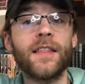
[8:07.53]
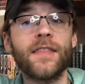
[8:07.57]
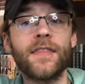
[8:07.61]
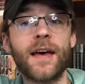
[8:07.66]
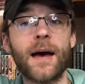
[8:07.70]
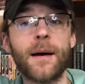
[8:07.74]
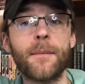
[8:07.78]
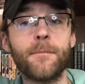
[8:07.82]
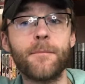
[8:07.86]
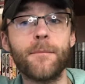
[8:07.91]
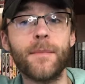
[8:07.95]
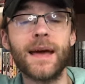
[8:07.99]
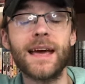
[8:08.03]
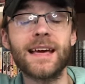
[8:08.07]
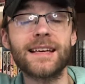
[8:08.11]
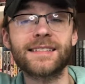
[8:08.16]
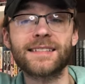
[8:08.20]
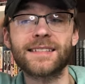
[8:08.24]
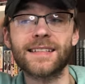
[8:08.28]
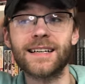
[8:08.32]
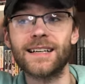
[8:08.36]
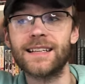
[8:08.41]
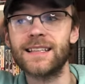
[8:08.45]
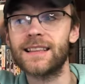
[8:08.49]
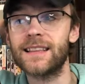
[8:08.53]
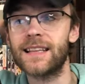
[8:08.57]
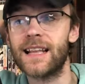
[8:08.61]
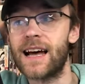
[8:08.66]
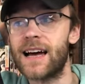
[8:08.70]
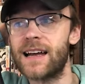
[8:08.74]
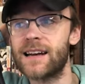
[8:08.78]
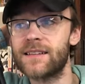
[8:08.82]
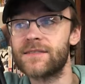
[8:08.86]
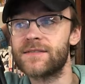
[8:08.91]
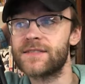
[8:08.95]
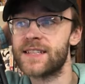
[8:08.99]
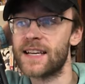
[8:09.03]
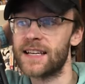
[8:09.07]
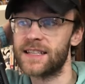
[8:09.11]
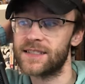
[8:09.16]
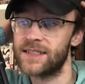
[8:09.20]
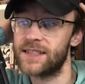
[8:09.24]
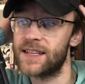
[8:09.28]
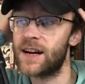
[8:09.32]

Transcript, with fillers: that makes a lot of sense.